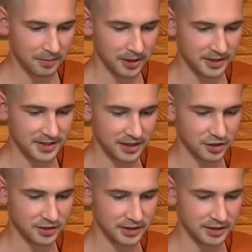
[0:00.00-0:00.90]
But
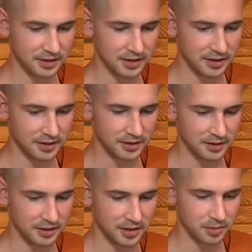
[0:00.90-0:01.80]
essentially, the
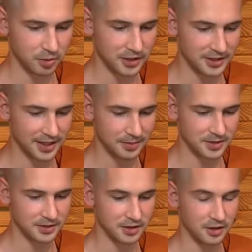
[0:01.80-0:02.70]

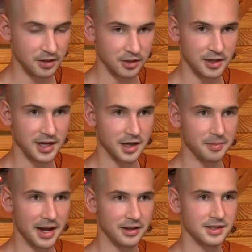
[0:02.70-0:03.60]
precepts are creating a
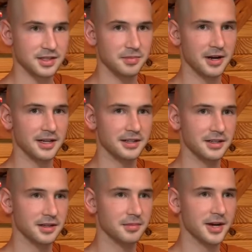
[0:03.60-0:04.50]
balanced mind,
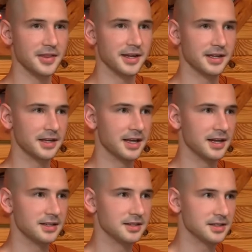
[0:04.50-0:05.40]
a mind that can get
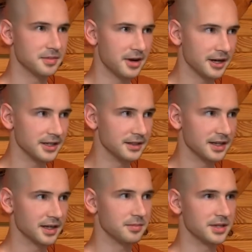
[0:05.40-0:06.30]
into samadhi,
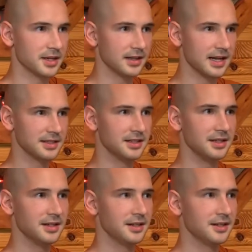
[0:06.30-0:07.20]
that can be collected.